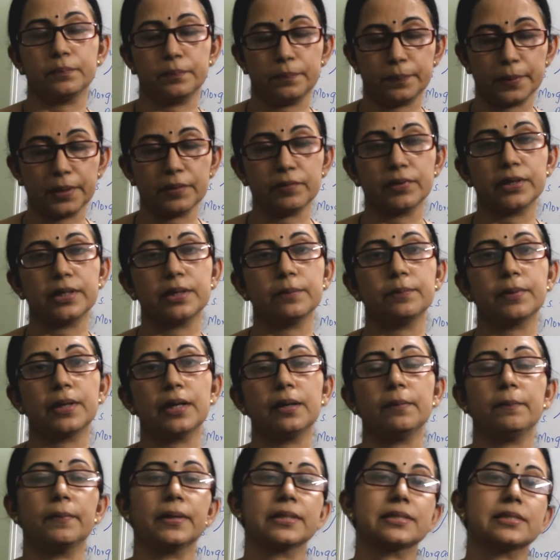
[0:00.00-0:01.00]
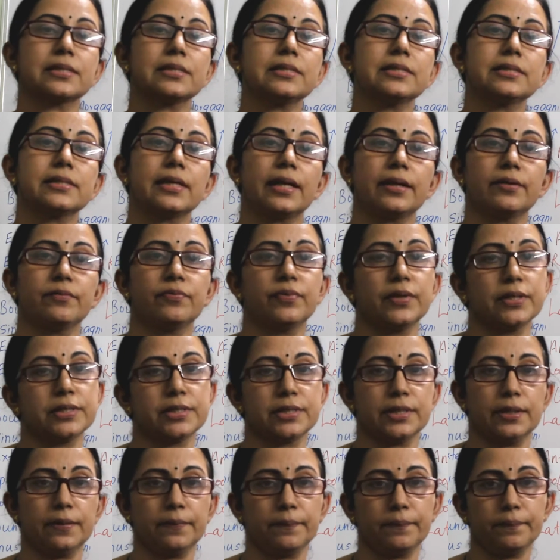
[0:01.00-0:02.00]
prevertebral muscles and
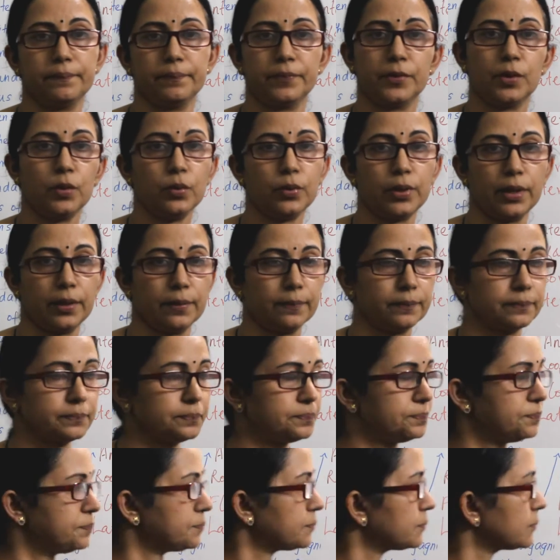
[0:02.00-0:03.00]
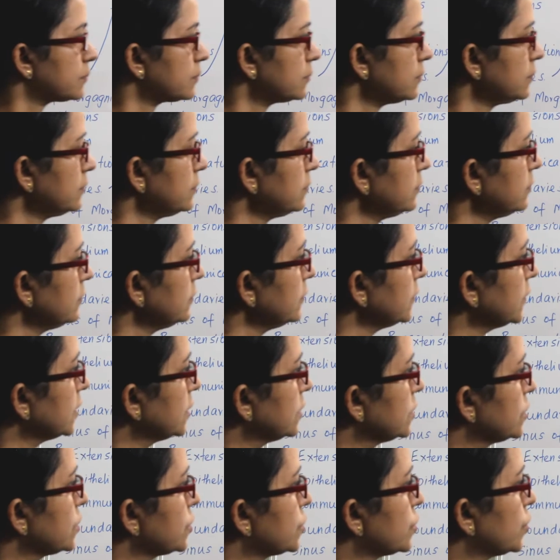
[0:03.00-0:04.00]
fascia. Okay.
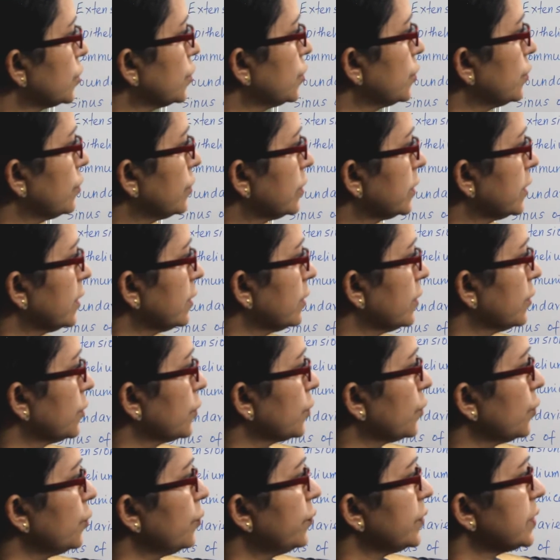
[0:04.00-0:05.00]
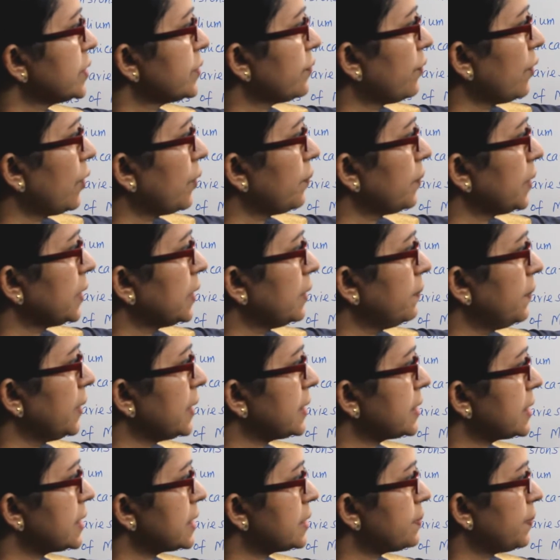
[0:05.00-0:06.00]
So the roof is formed by the
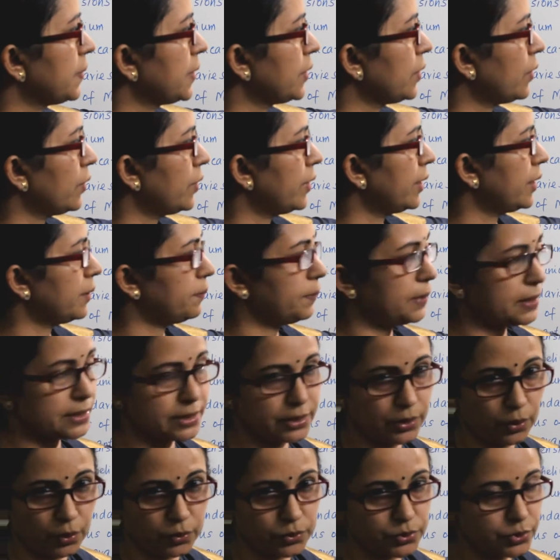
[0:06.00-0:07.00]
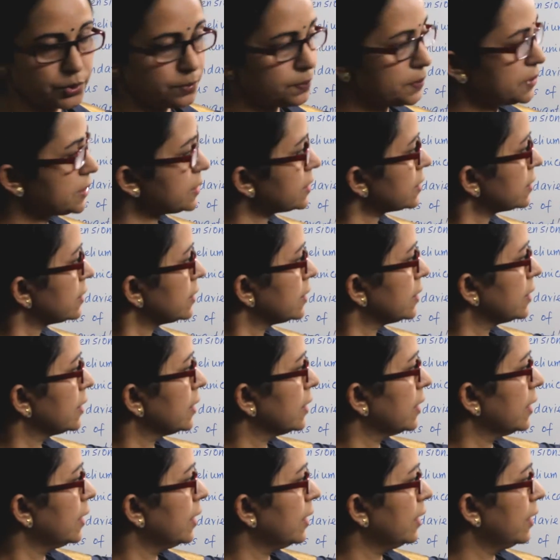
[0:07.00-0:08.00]
basi-sphenoid and basi-occiput,
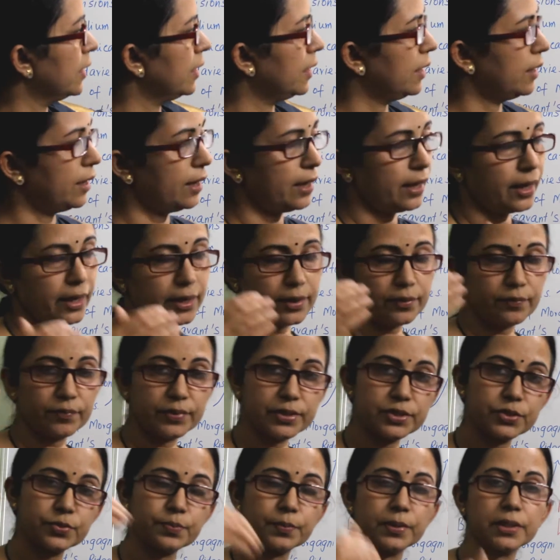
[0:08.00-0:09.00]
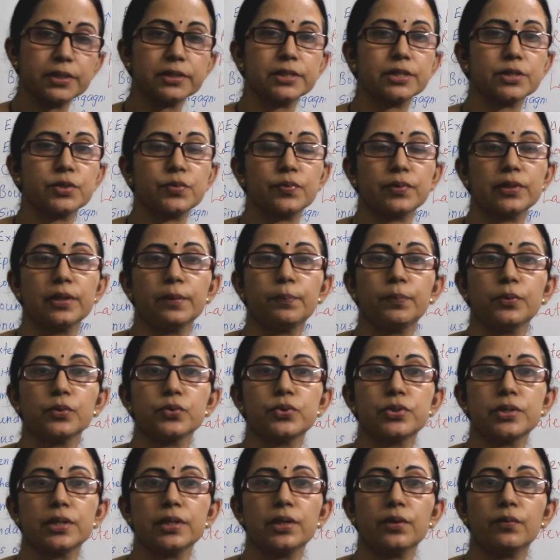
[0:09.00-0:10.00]
and which merges with the
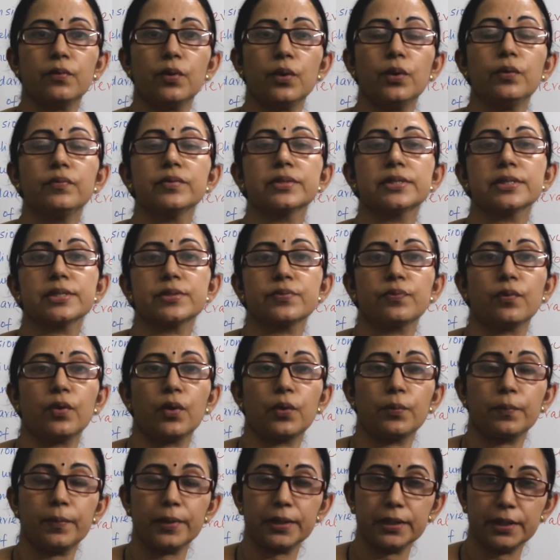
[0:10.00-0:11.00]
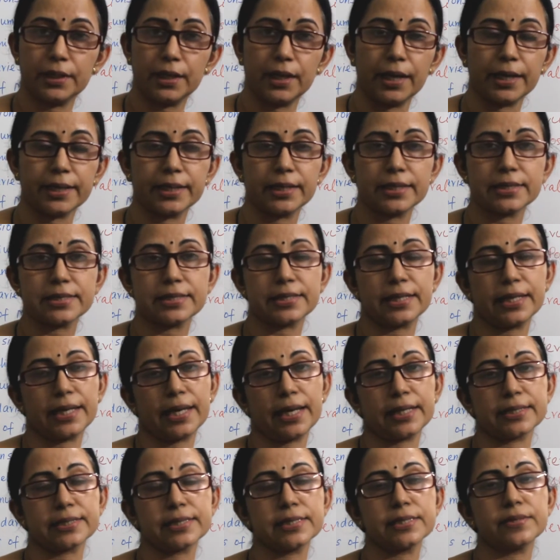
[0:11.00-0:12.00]
posterior wall, which is formed by the atlas and
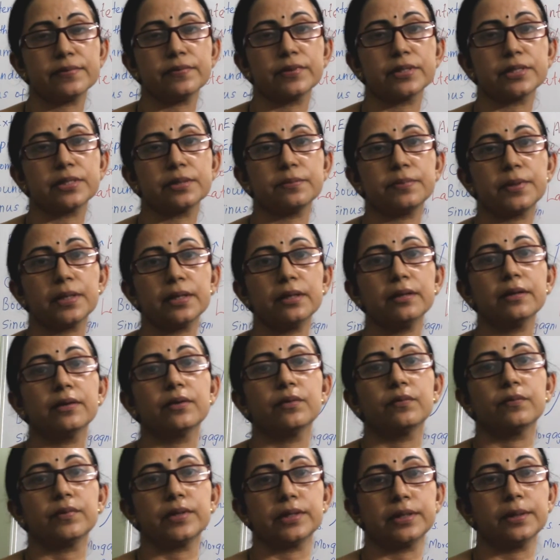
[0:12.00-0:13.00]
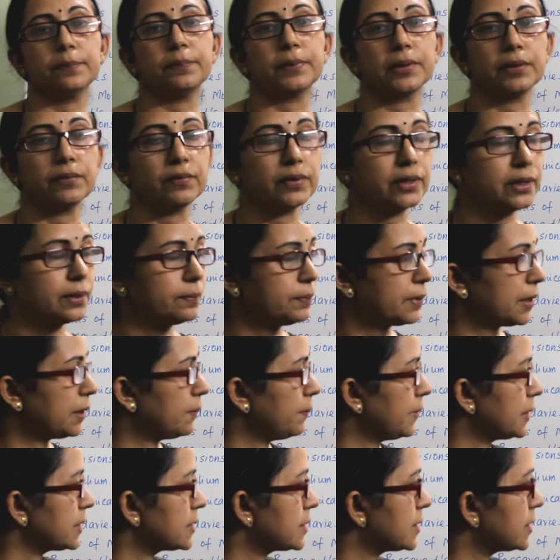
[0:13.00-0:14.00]
axis vertebra with the prevertebral
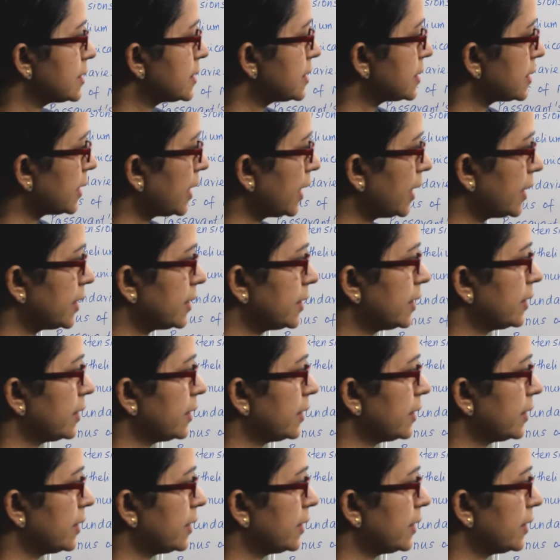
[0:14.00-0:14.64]
muscles and